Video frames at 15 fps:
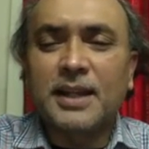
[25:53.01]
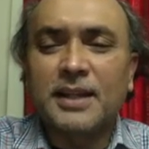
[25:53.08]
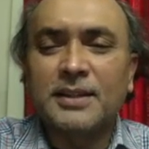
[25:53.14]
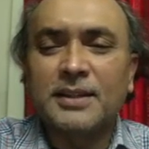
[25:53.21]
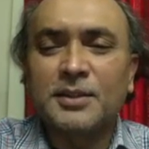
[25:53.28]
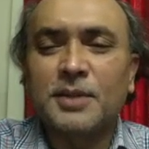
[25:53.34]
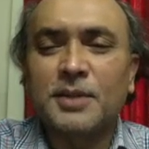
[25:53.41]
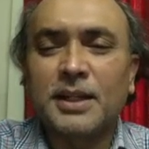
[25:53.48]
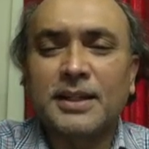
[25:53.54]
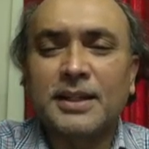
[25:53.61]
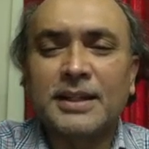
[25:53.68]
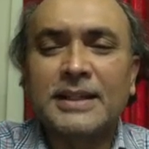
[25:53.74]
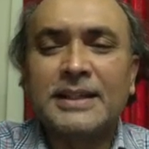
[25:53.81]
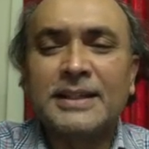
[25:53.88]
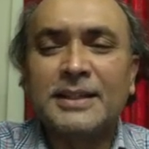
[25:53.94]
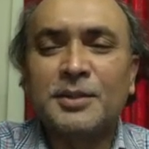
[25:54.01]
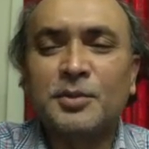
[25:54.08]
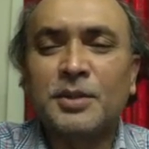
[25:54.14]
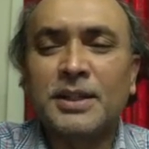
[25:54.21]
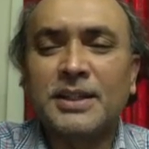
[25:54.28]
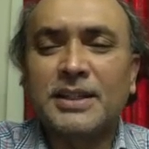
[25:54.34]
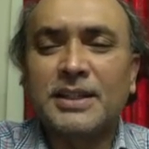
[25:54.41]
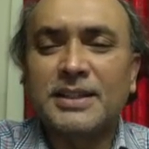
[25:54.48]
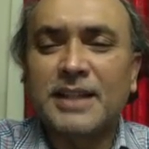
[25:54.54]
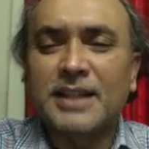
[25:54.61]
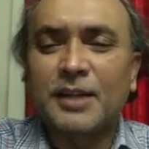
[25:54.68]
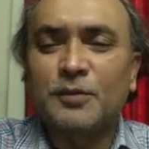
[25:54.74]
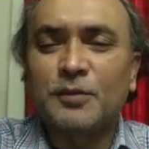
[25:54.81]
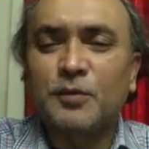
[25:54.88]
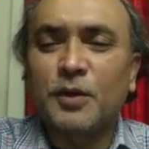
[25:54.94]
and you can clean your
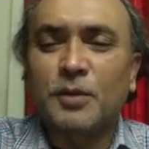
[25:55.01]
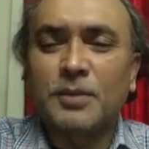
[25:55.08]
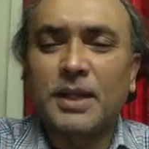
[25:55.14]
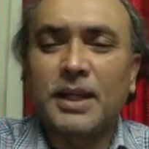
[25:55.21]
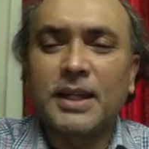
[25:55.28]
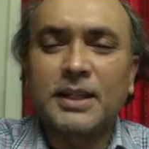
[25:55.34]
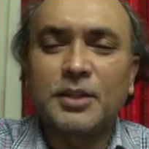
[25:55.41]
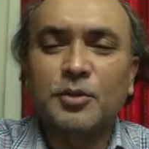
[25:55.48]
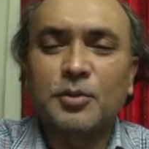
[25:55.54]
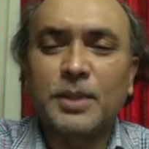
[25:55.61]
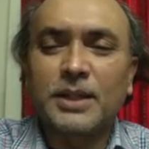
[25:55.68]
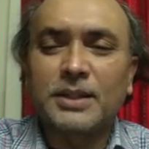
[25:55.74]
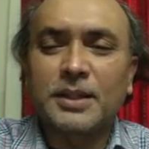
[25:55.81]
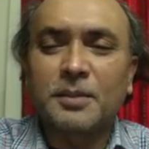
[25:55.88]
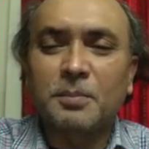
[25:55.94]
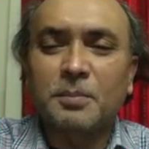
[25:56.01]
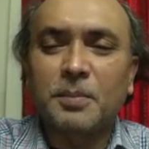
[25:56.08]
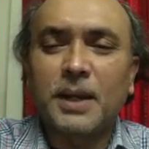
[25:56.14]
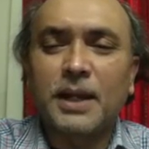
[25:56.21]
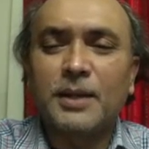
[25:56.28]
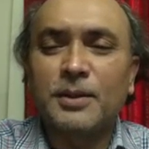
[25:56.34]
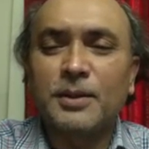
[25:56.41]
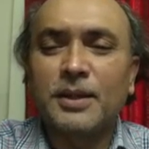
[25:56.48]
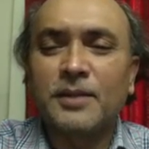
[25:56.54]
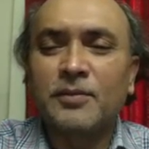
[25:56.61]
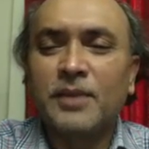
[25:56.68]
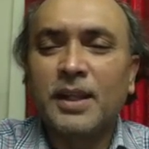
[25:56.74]
intestine from the Helicobacter pylori.